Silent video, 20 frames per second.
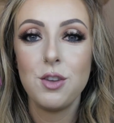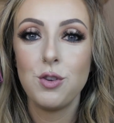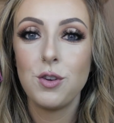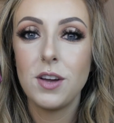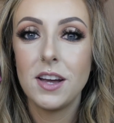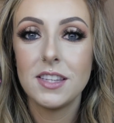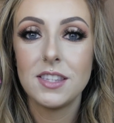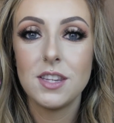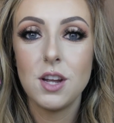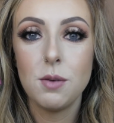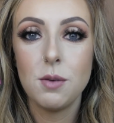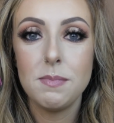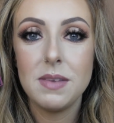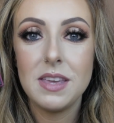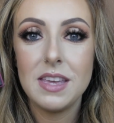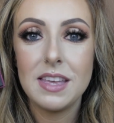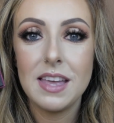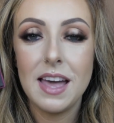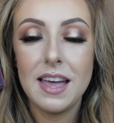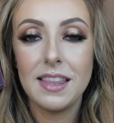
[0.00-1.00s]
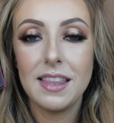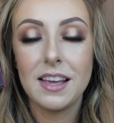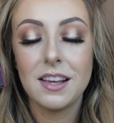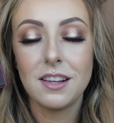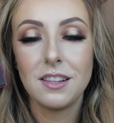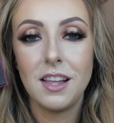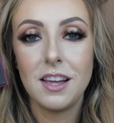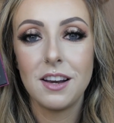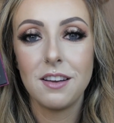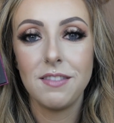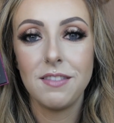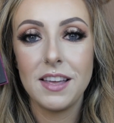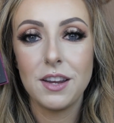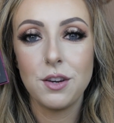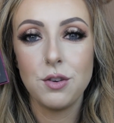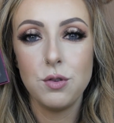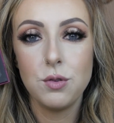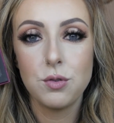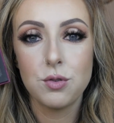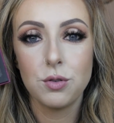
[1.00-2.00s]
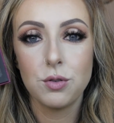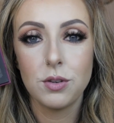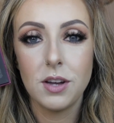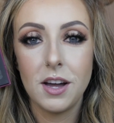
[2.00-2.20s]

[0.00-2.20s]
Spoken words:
You guys know me, I like a lot of like neutral